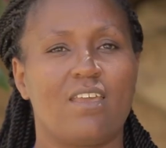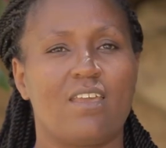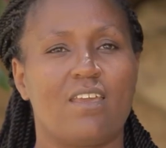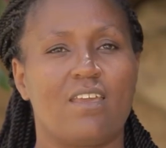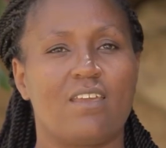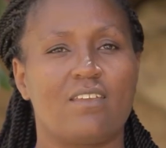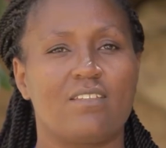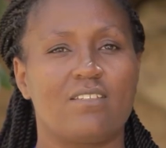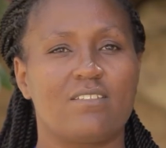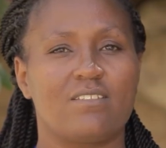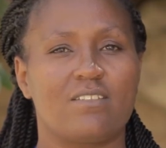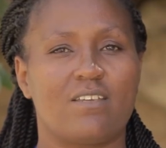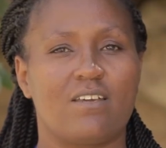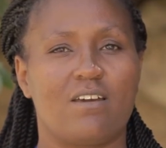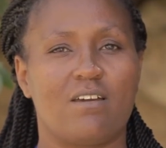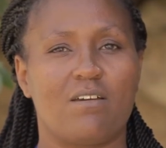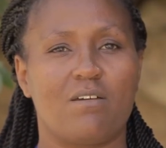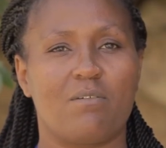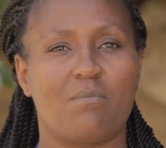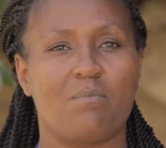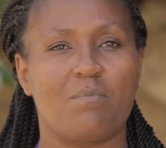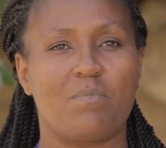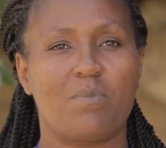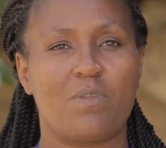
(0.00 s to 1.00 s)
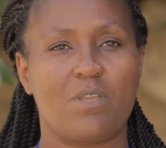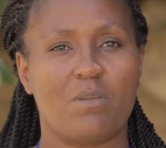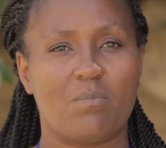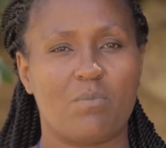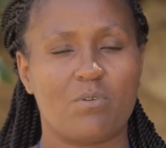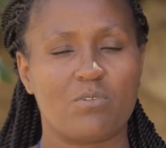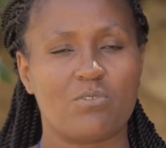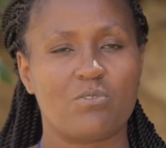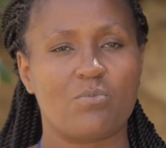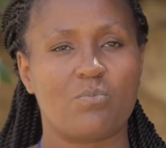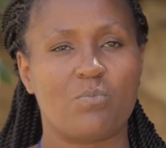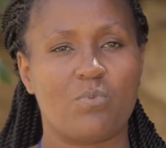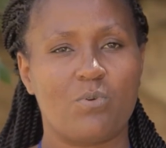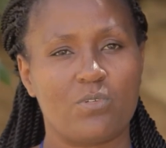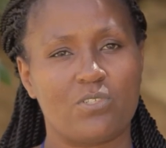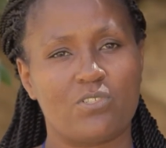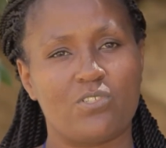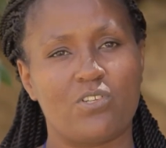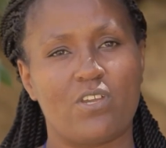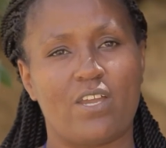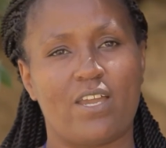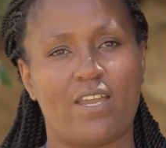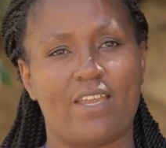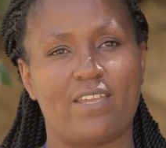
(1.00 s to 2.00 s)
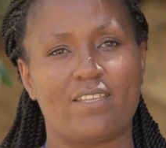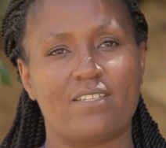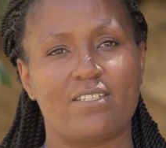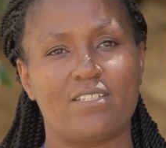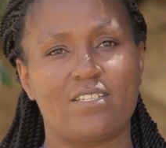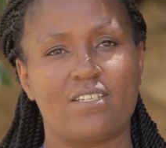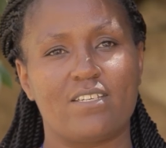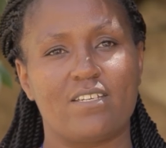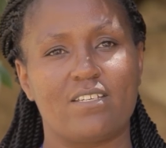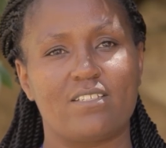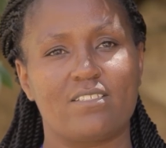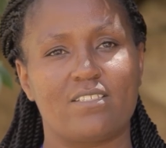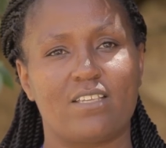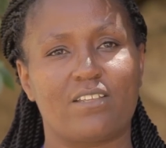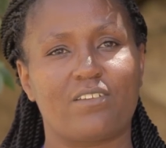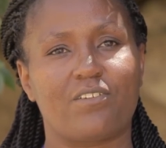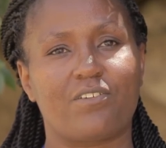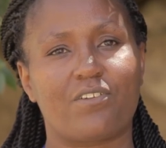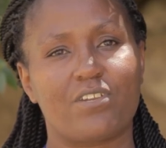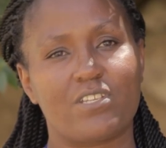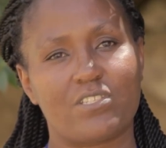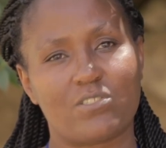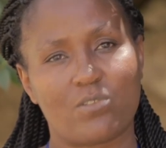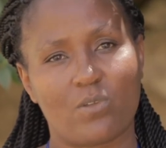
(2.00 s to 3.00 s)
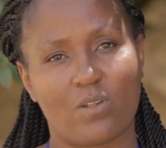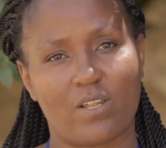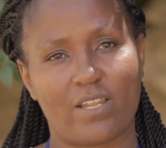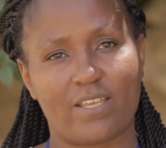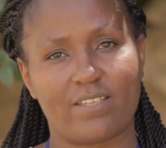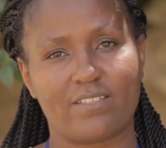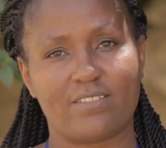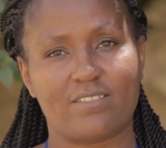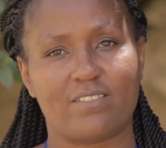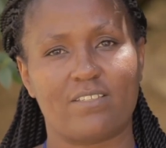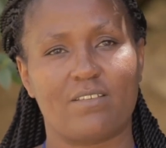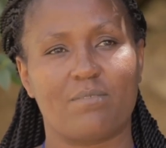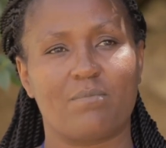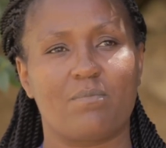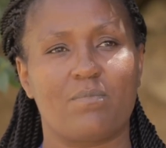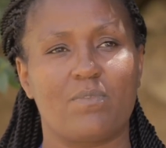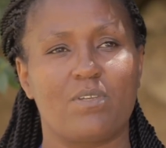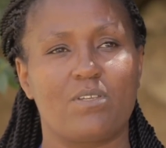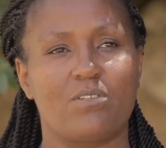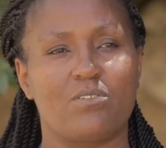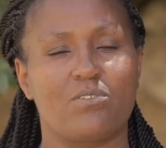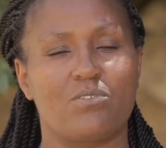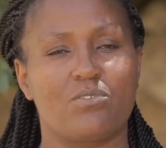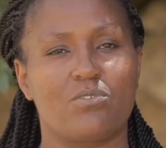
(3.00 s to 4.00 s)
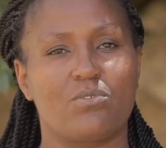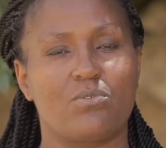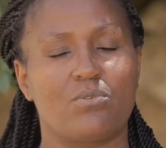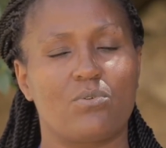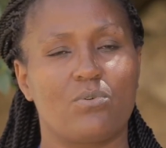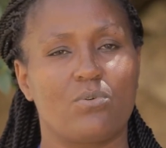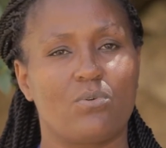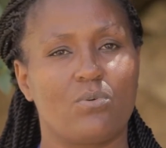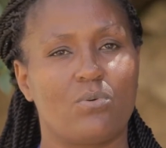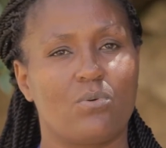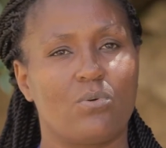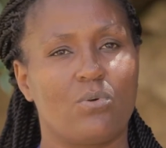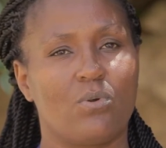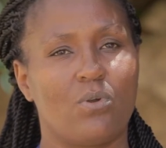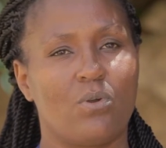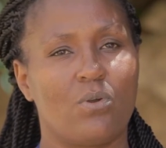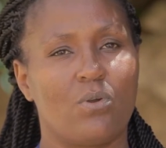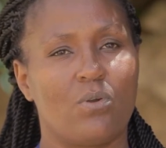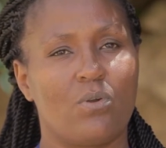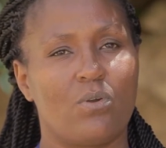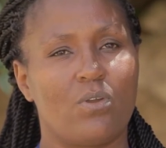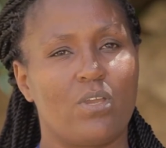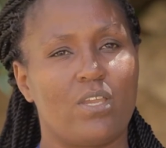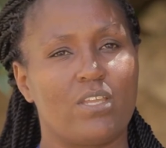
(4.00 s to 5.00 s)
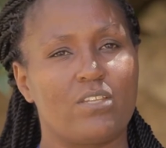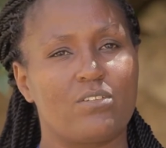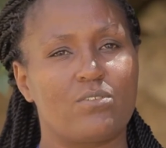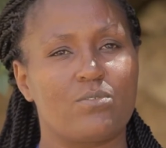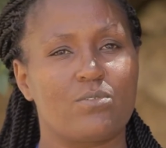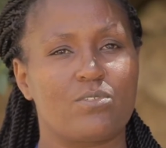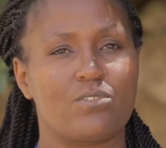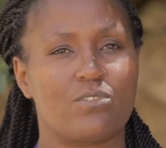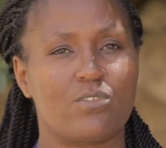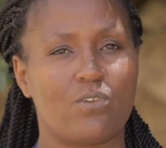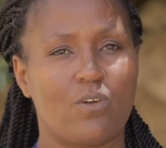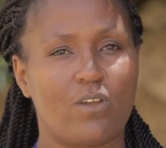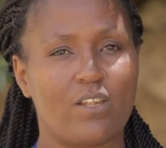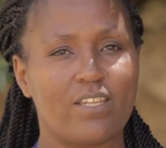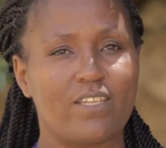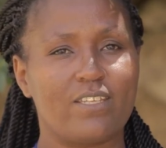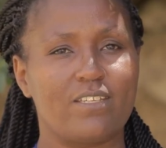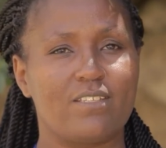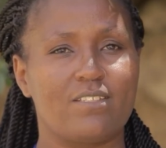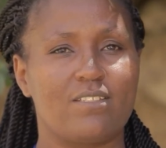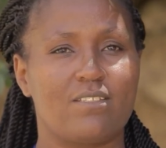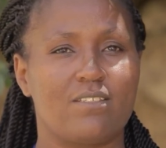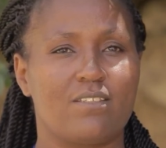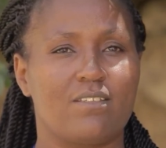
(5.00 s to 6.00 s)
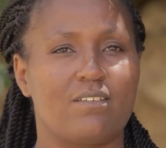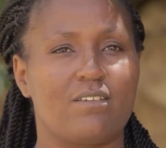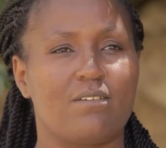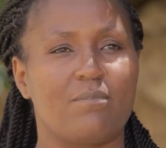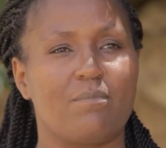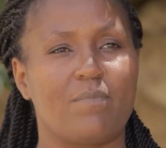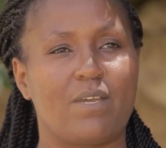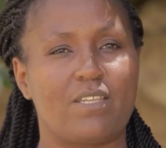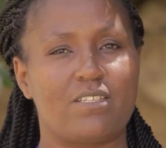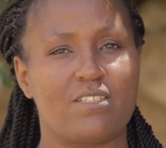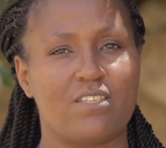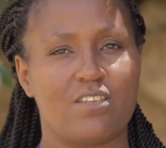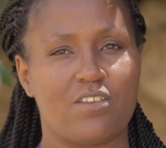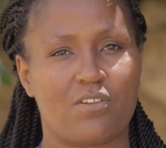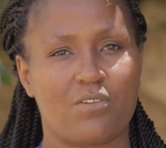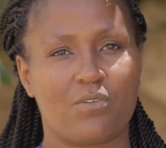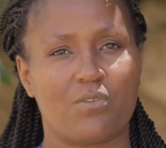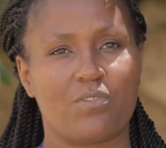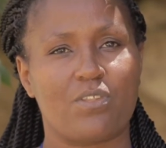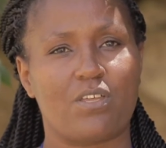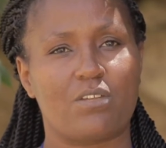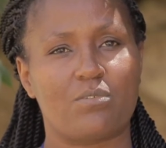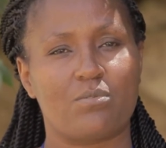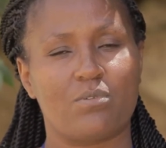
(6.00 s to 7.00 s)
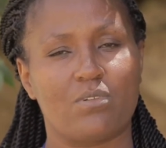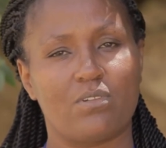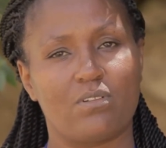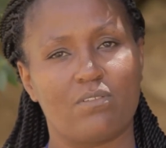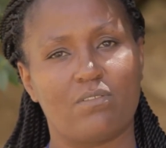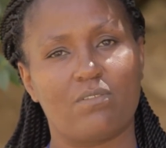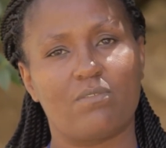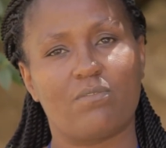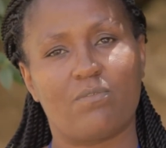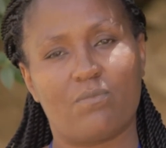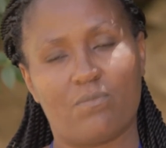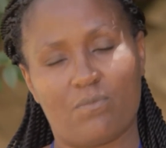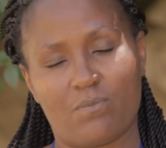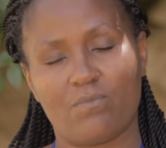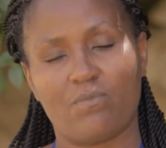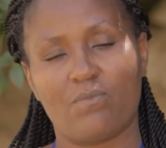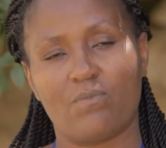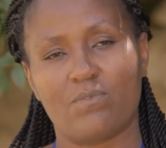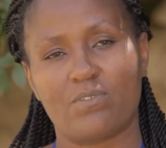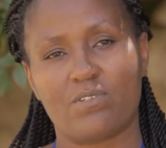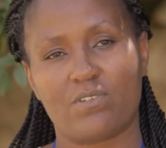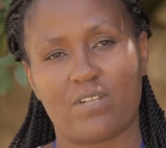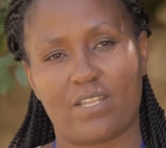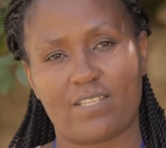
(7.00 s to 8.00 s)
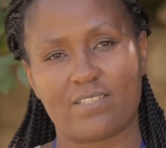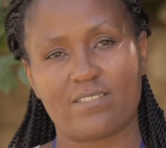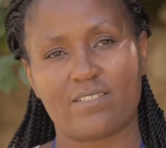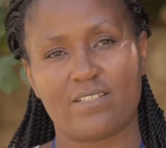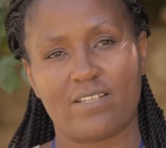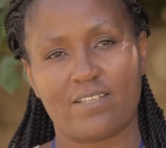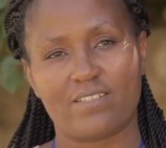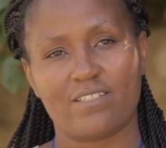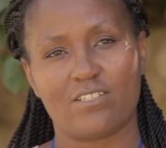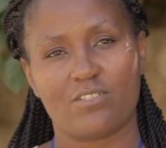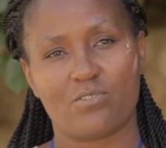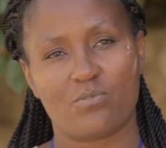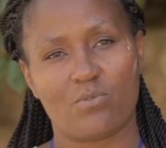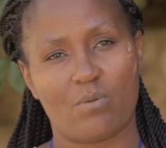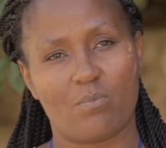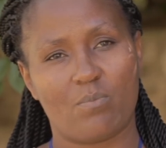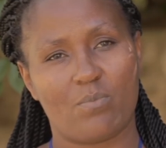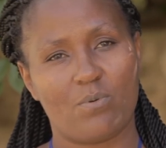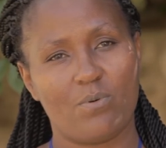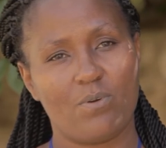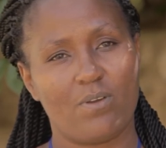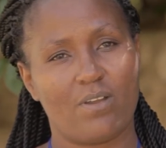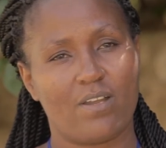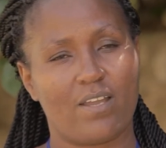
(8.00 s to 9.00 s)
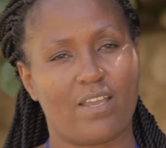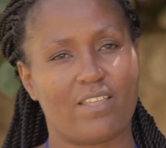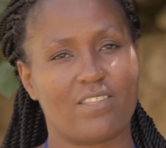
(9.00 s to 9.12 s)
and be able to put your ideas and crystallize them into solid material that will translate into a book.